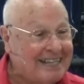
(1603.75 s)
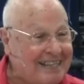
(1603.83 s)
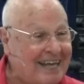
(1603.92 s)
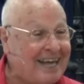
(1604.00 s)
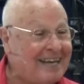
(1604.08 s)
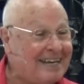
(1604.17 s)

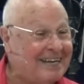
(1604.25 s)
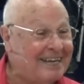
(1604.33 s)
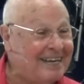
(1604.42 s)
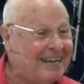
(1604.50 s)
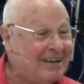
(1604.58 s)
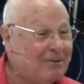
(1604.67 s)

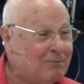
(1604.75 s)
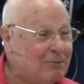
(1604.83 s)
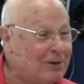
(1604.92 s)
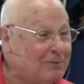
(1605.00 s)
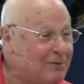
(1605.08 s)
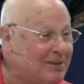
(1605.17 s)
Then
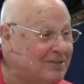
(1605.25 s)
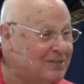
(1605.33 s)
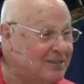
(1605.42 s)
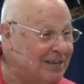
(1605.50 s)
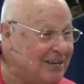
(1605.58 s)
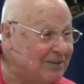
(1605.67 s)
we
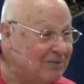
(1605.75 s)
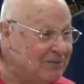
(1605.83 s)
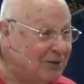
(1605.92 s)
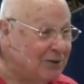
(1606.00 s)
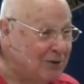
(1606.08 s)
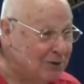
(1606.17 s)
receive
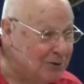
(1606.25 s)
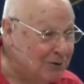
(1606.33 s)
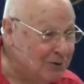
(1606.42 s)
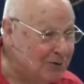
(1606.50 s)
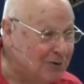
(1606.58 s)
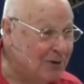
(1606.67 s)
the
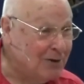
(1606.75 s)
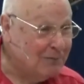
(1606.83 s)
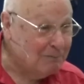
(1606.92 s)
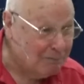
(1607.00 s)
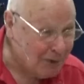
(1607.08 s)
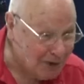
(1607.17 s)
new
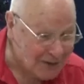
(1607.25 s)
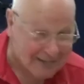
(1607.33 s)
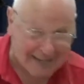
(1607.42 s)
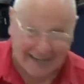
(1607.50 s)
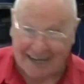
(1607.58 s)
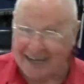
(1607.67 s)

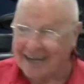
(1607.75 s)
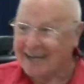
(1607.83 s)
body.